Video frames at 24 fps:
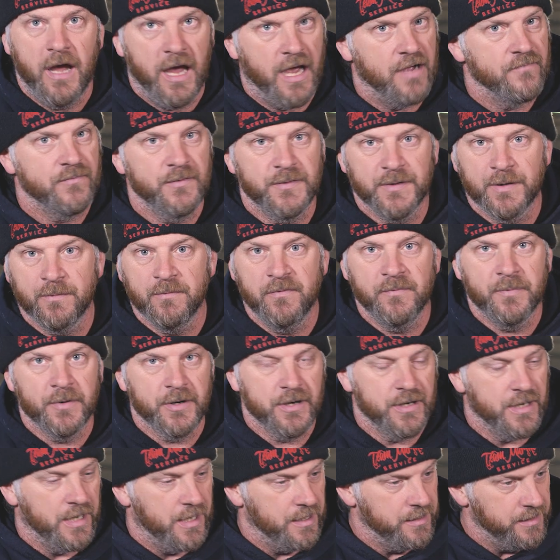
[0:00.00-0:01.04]
Everything we
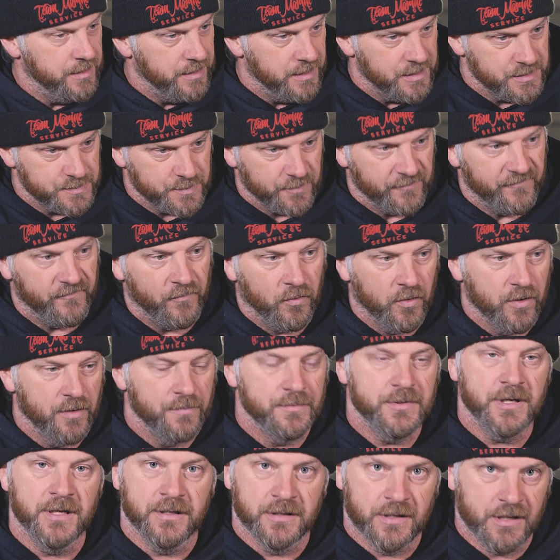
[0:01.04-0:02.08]
put it on, it has
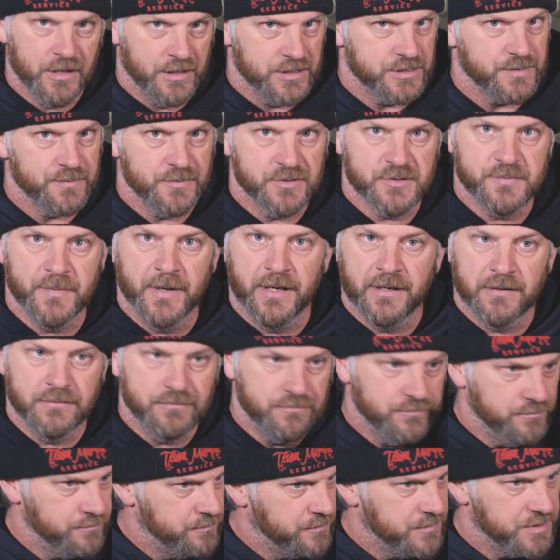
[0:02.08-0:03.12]
performed and the customer has been
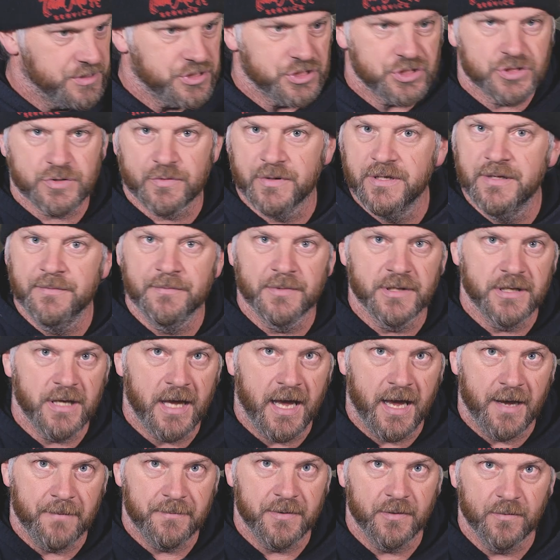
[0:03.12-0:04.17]
extremely
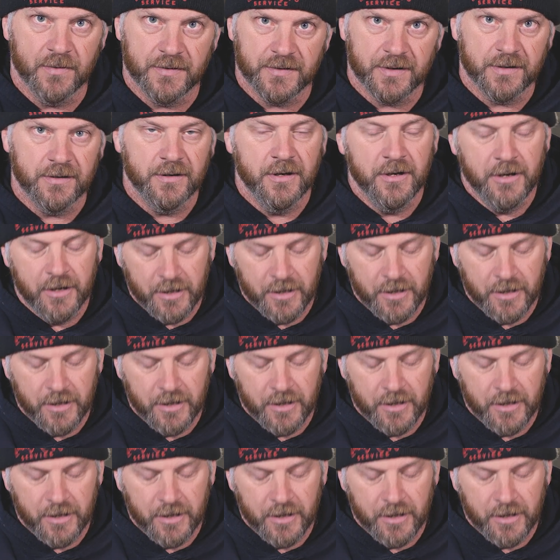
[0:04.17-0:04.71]
happy with it.